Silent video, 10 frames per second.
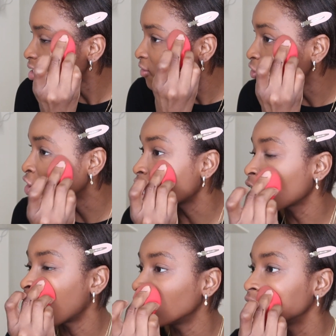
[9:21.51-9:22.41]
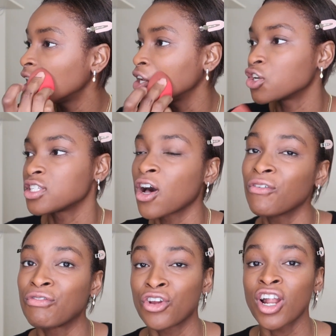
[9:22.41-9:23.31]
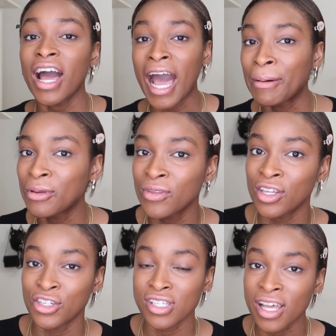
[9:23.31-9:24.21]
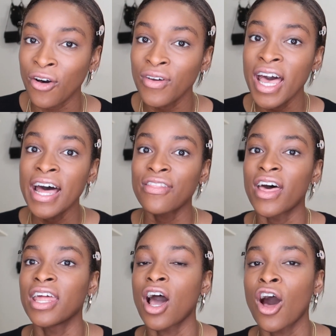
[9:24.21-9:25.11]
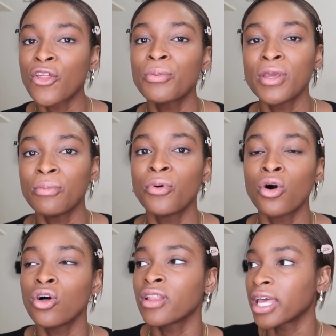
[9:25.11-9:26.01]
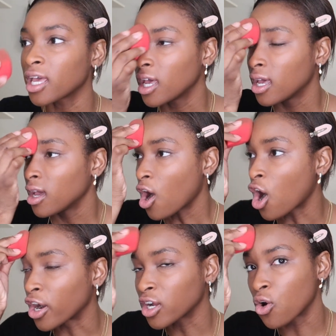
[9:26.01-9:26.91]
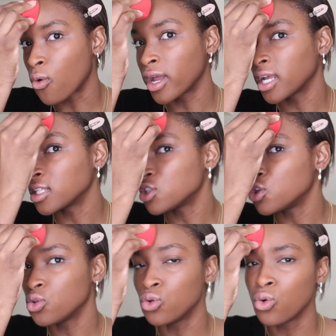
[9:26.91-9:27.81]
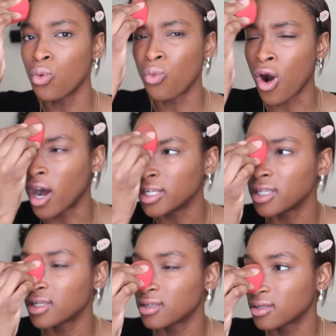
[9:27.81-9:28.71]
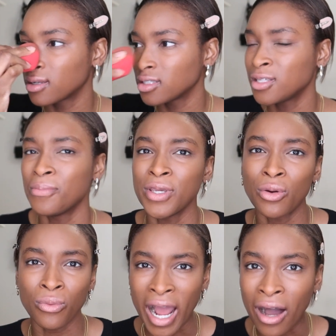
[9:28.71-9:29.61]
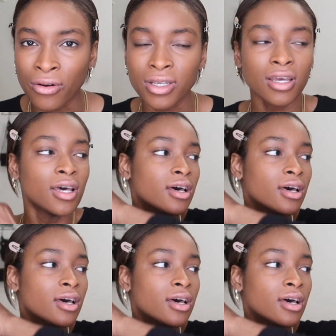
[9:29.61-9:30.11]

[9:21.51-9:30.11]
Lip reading: And if you're not confident in yourself, if you're not happy within yourself, then other people like aren't going to want to be around